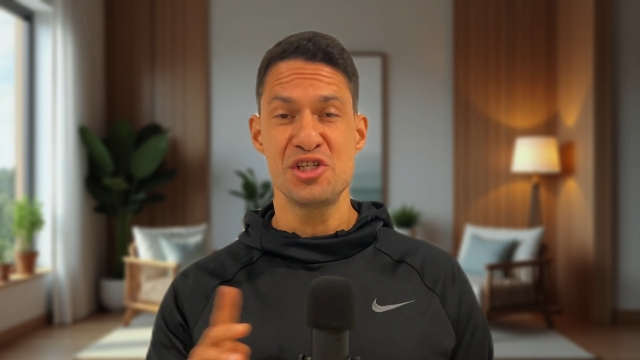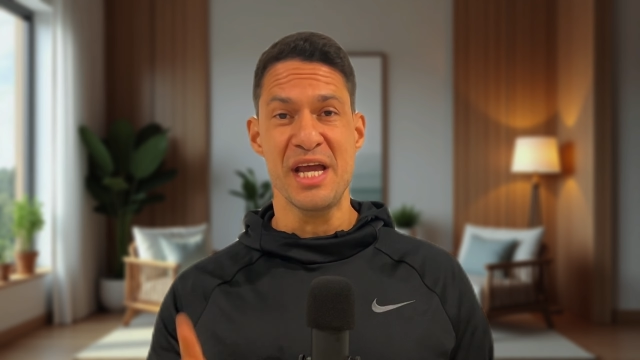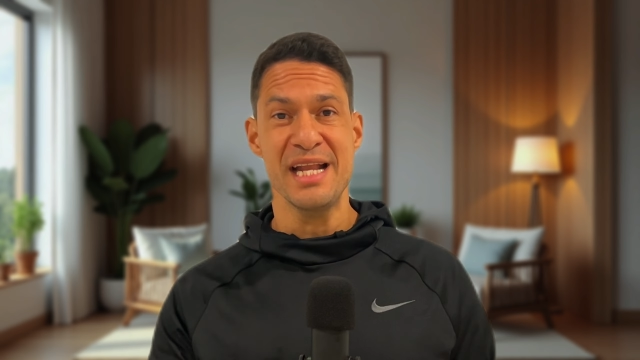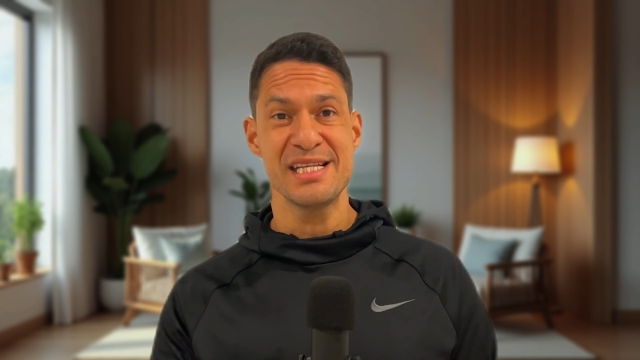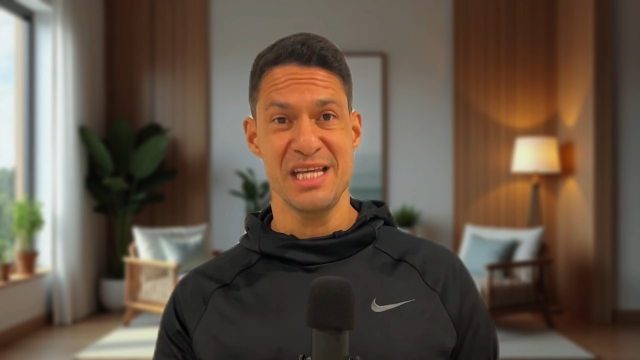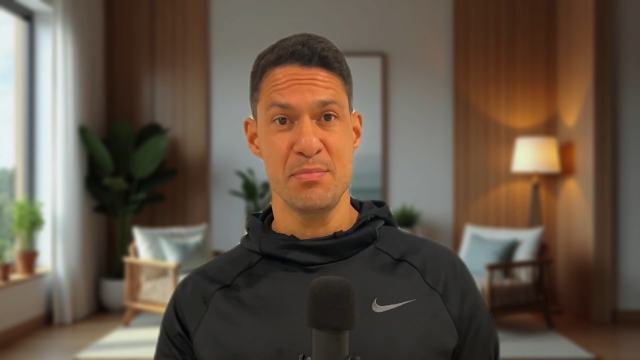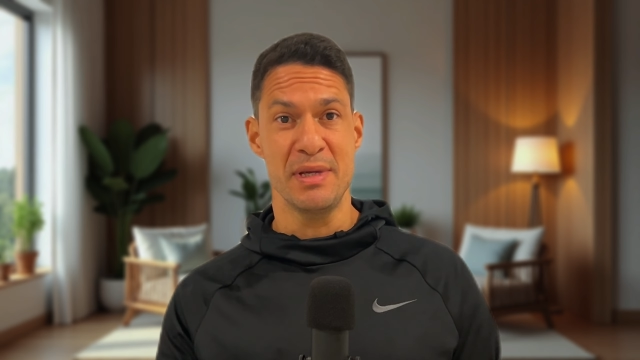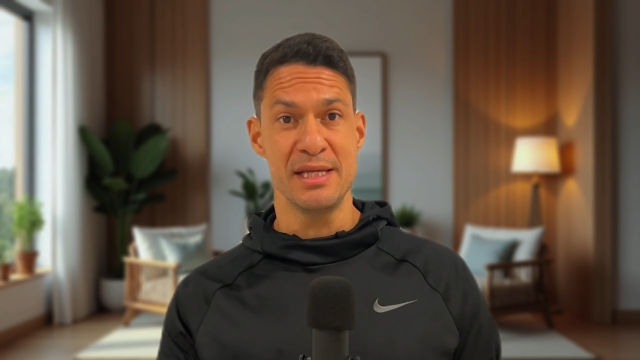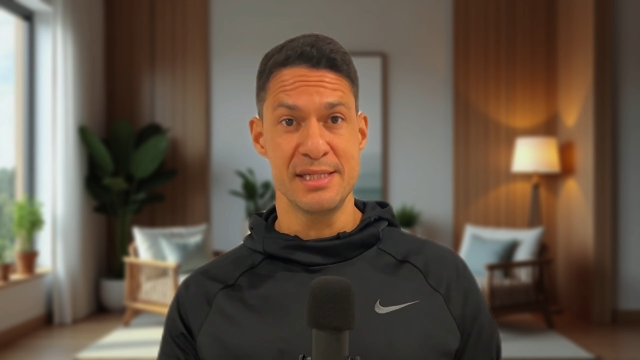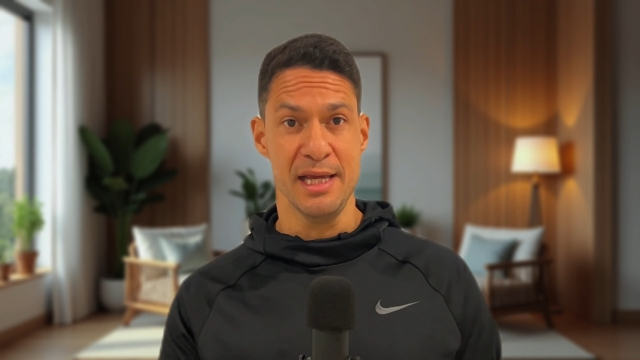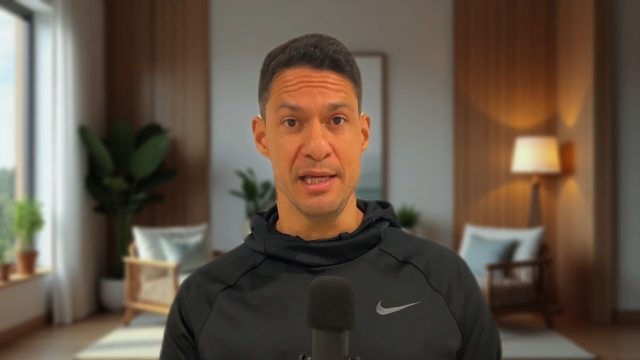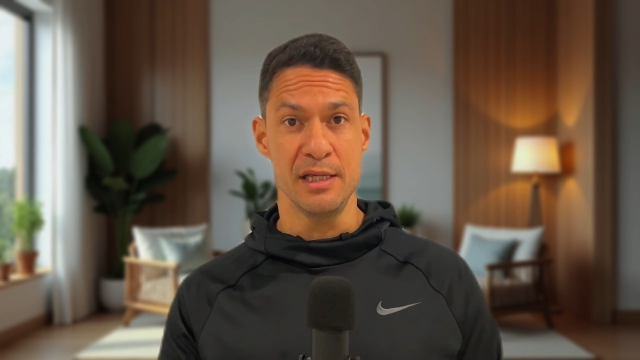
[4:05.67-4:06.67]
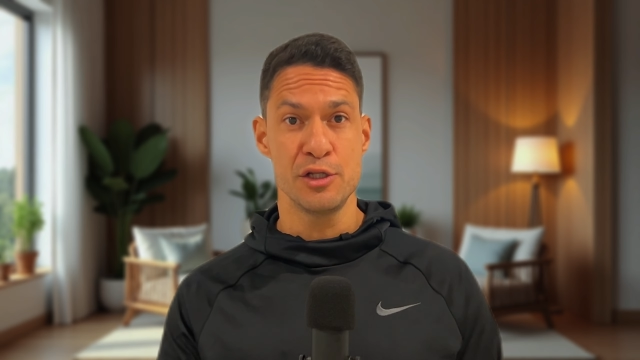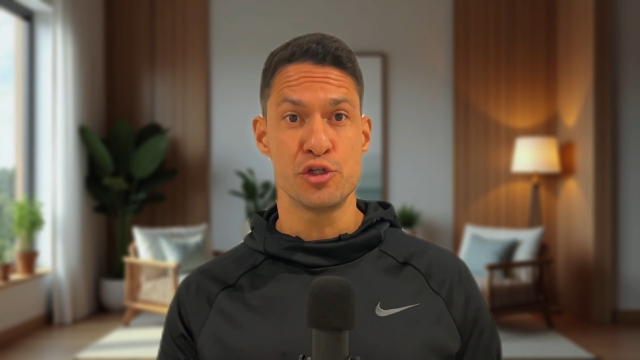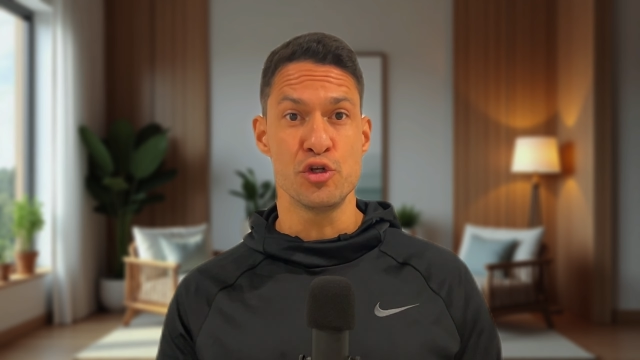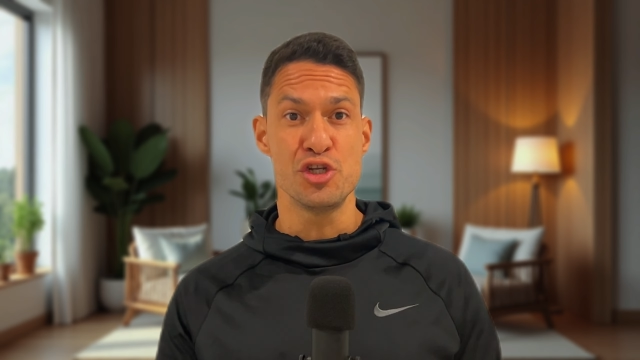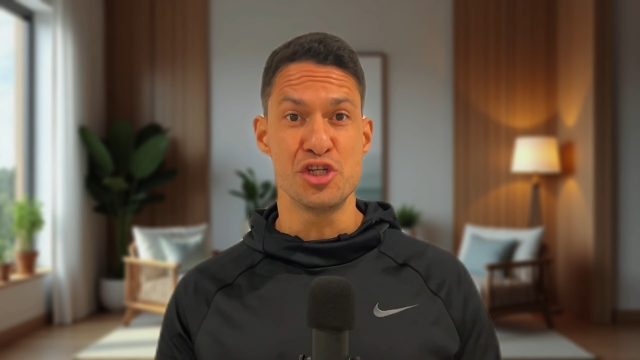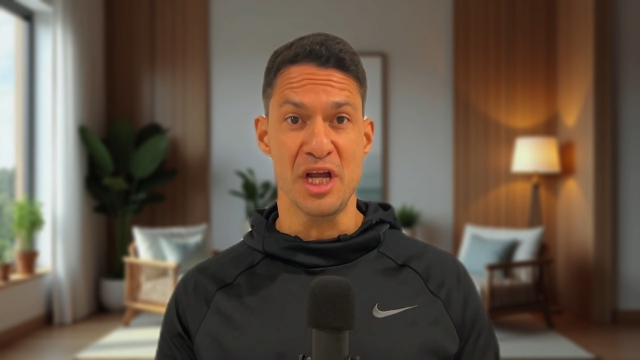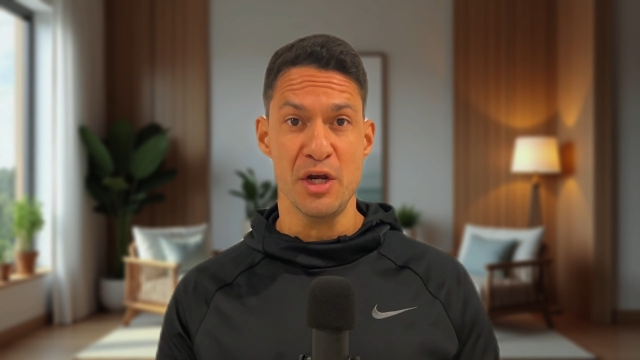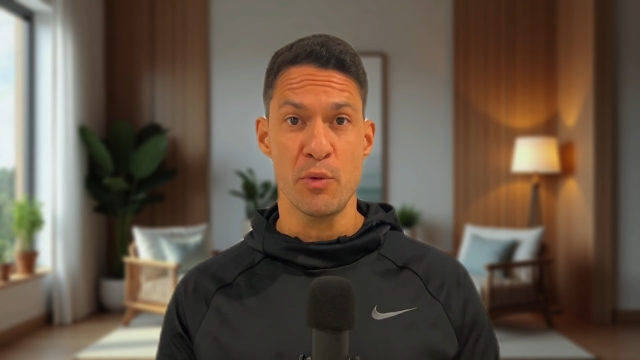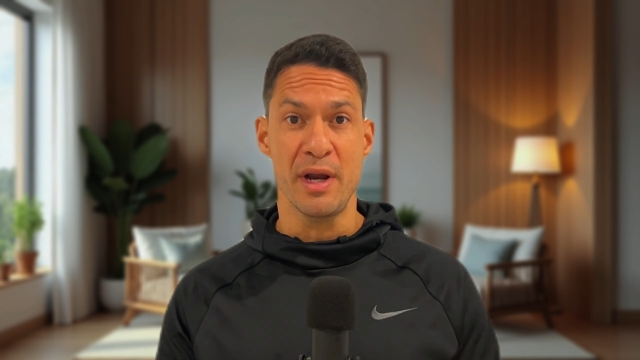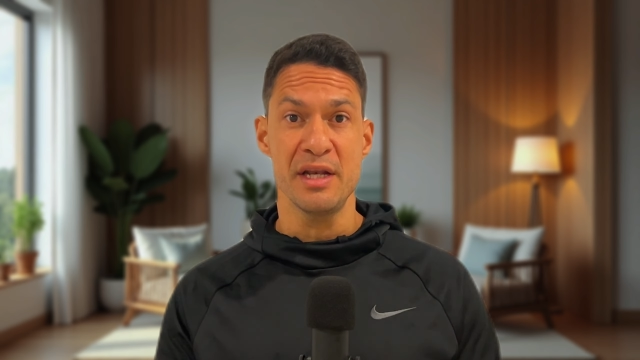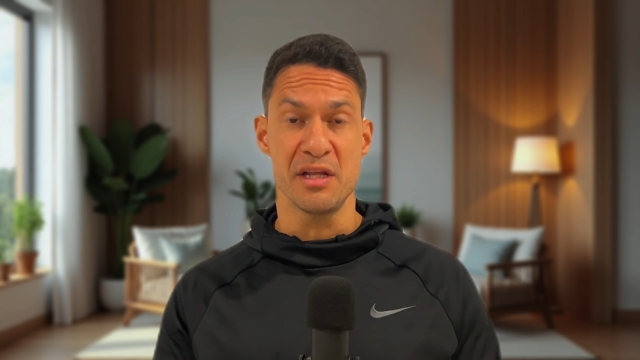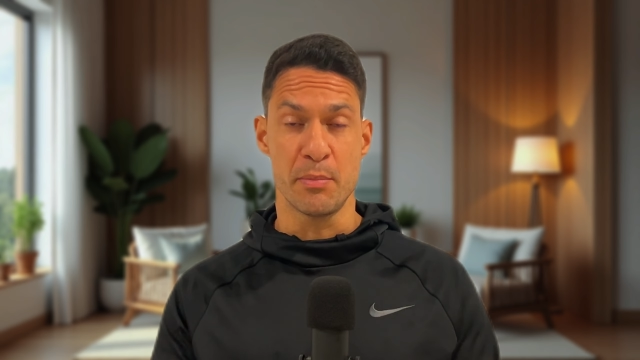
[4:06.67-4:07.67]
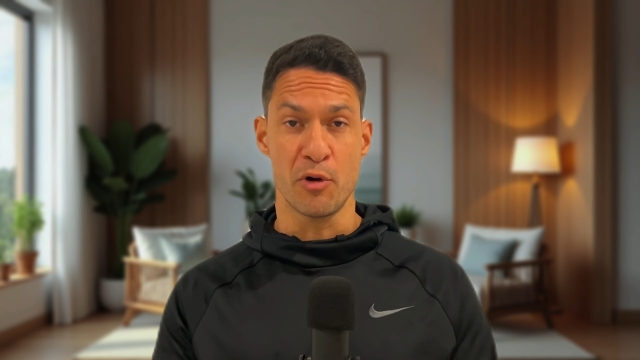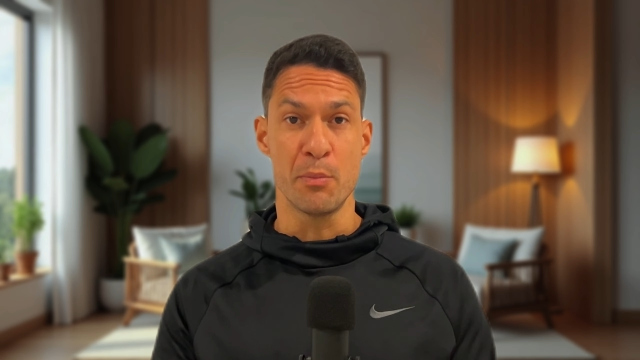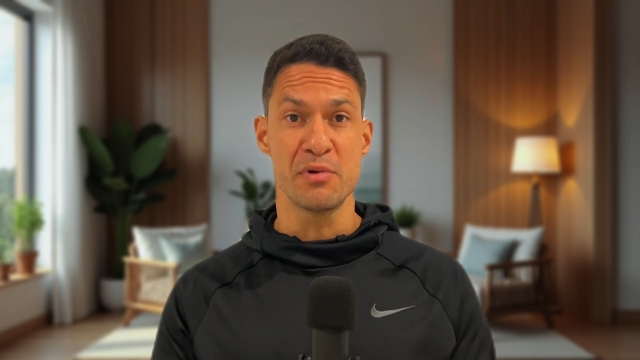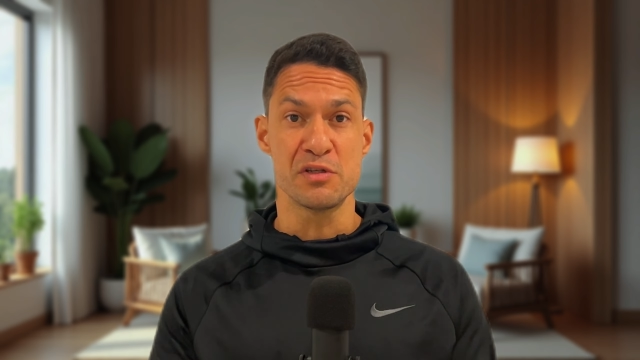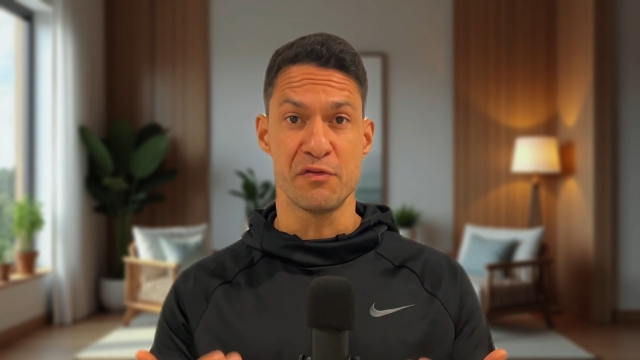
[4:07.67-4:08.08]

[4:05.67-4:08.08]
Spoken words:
ChatGPT to generate the prompts